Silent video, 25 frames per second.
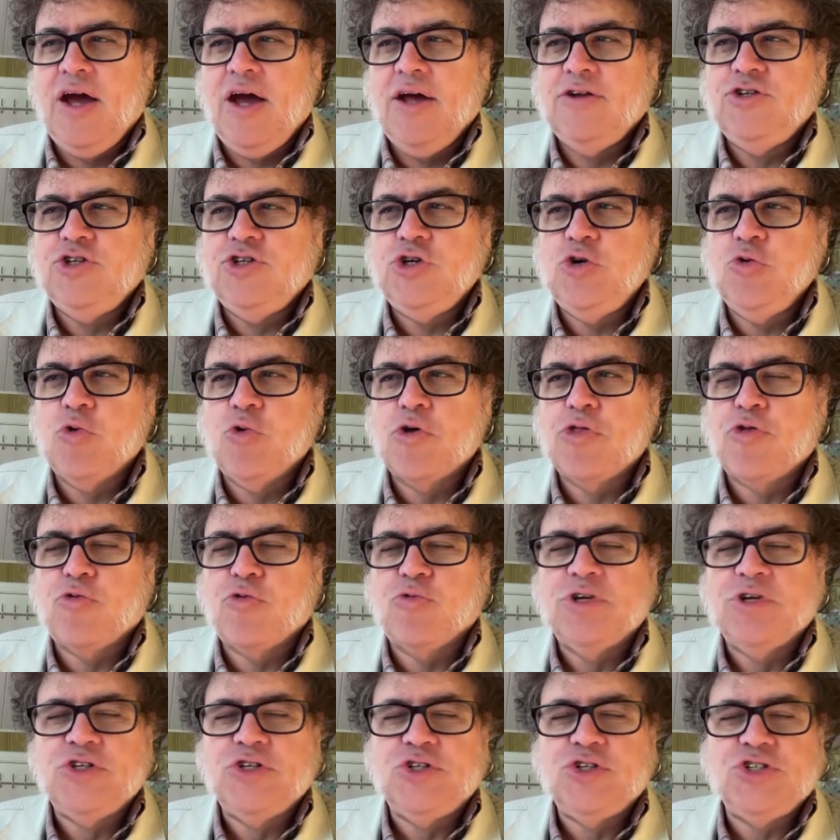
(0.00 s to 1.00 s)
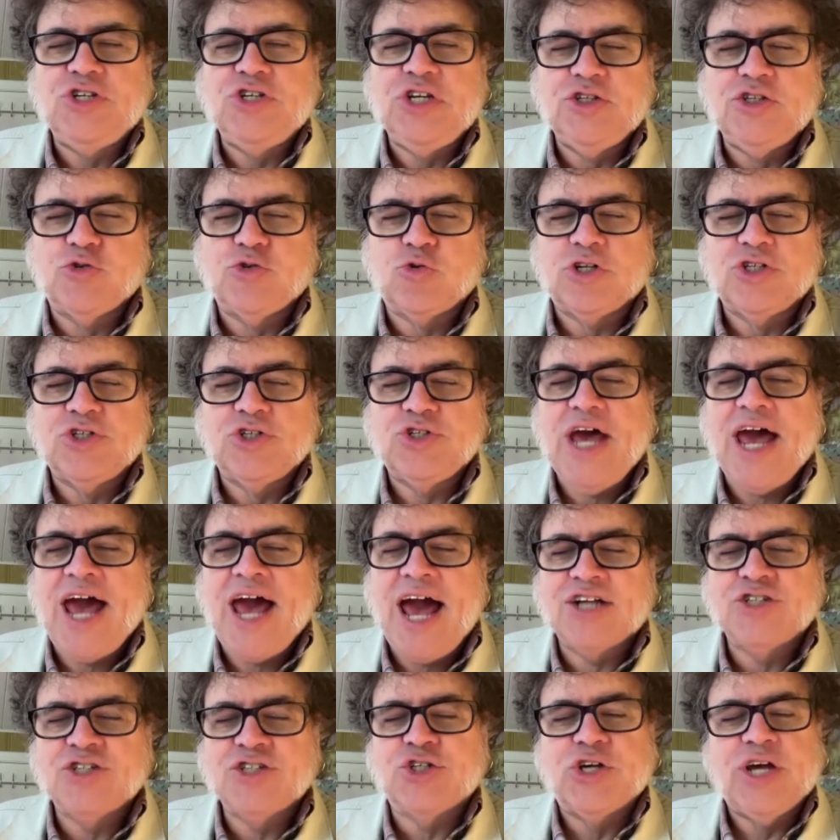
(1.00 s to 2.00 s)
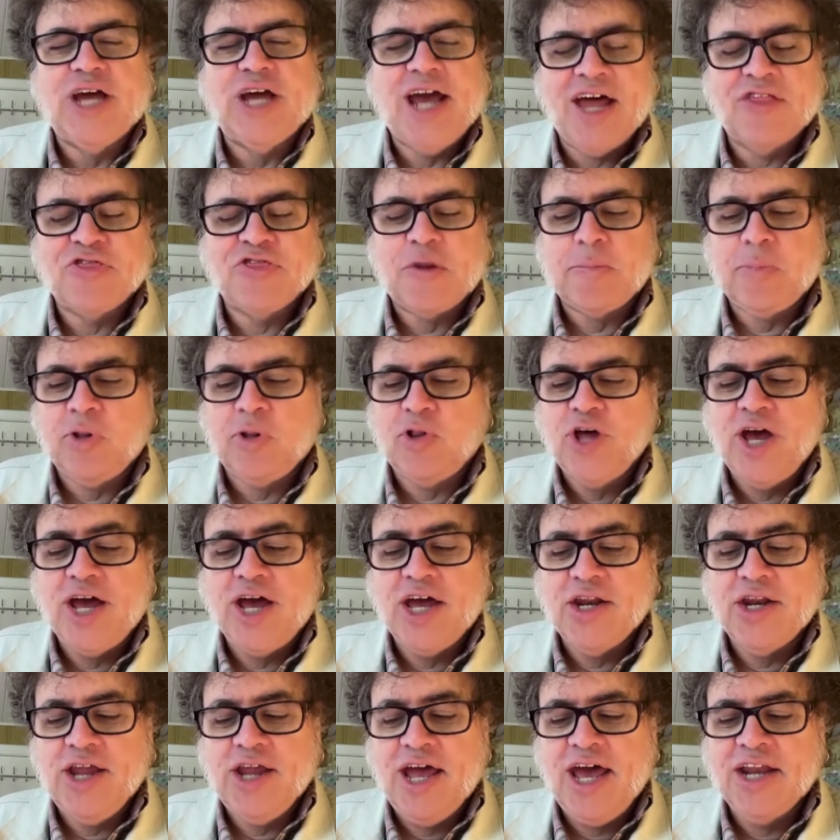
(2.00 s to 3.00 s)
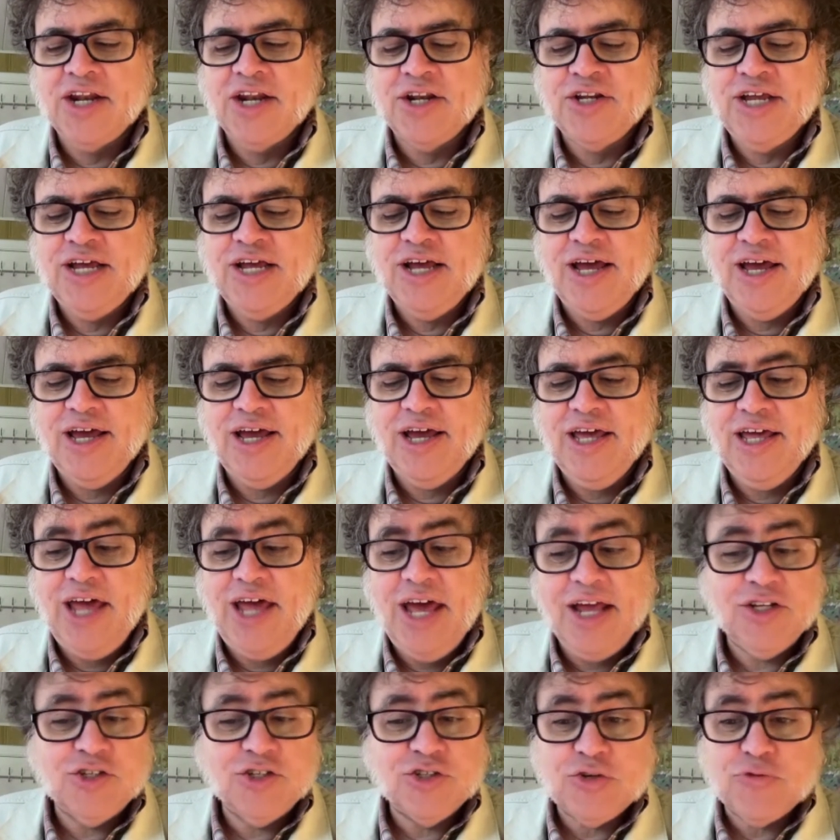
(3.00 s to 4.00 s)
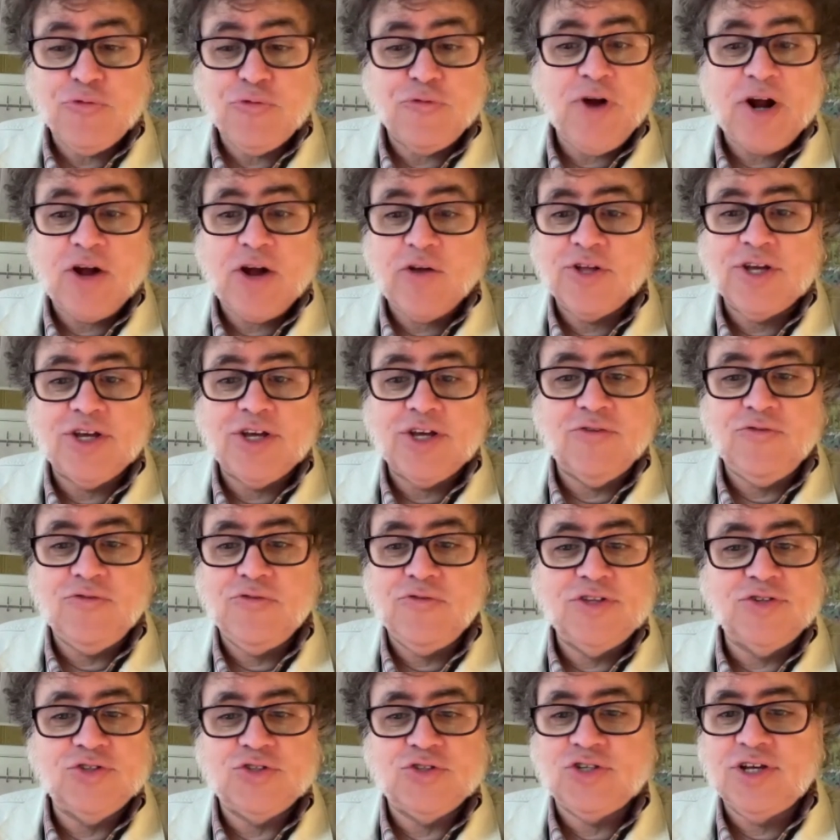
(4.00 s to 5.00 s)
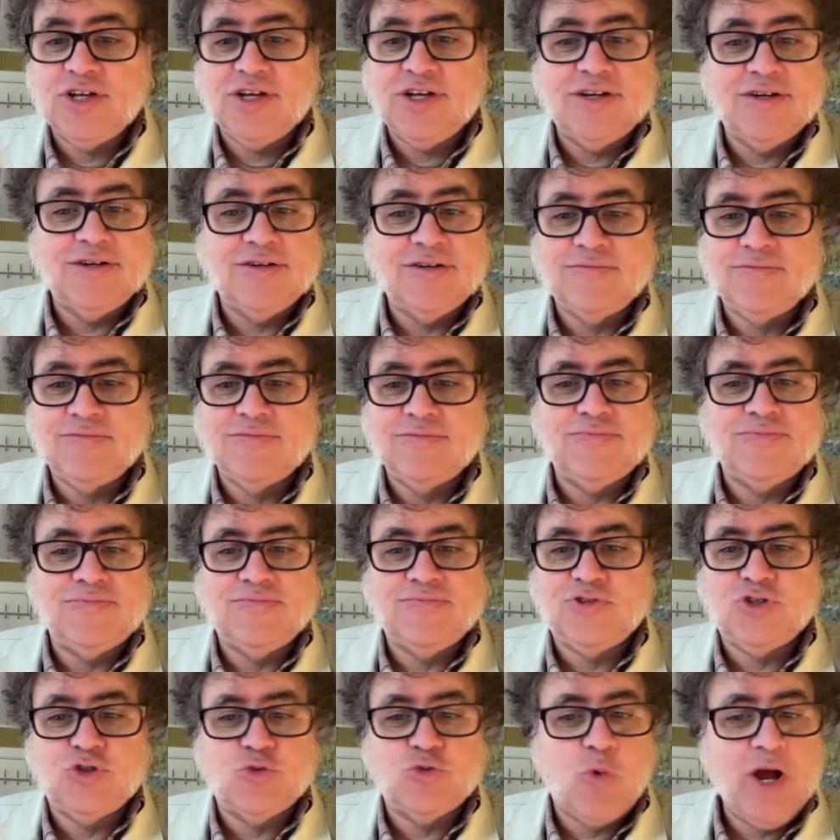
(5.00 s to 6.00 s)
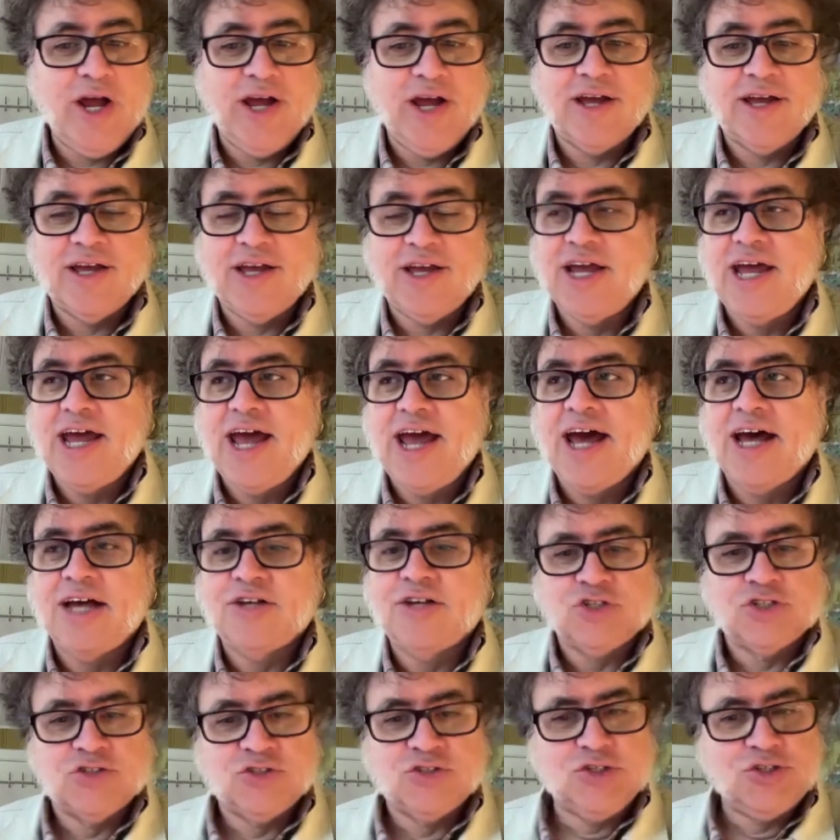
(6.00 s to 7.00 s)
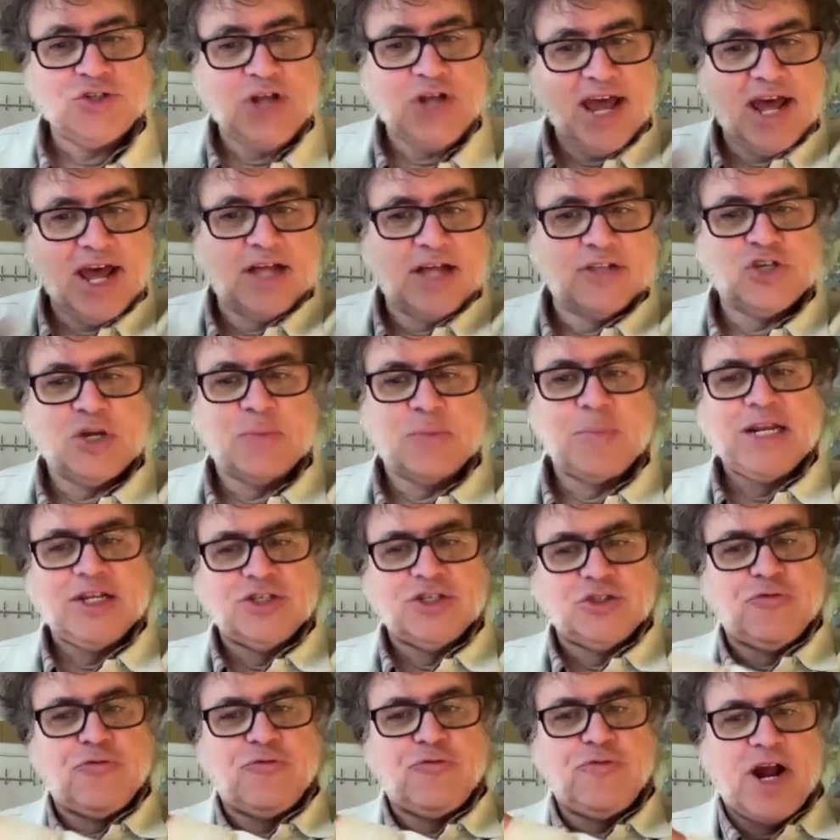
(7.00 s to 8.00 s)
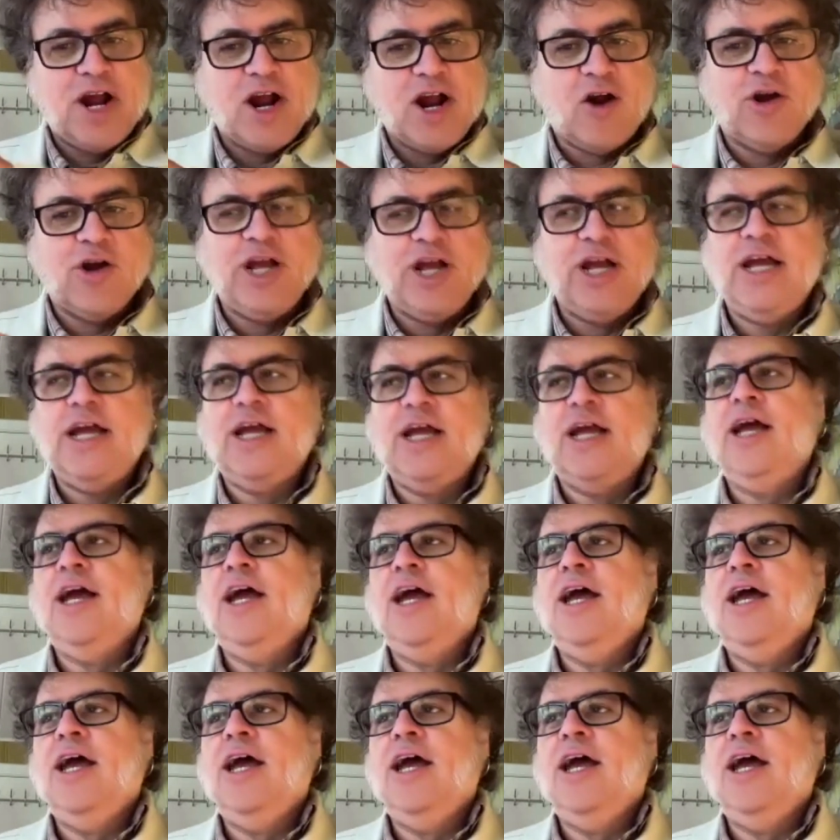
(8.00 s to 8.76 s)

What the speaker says: two or three scenes where he's actually at the plate, and it's a fairly convincing swing he has and stance. I mean, it's very